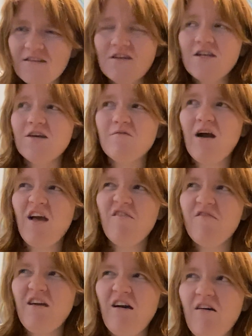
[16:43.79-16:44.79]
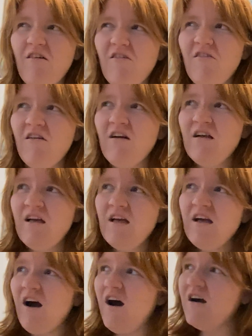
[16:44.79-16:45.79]
Do I feel
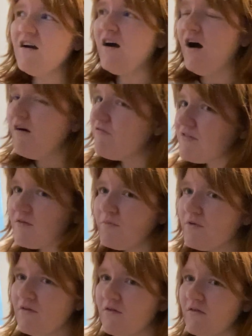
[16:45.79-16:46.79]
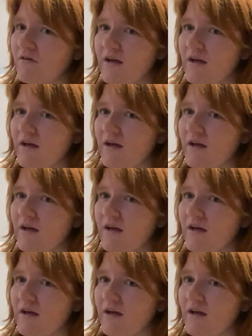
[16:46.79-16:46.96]
uncomfortable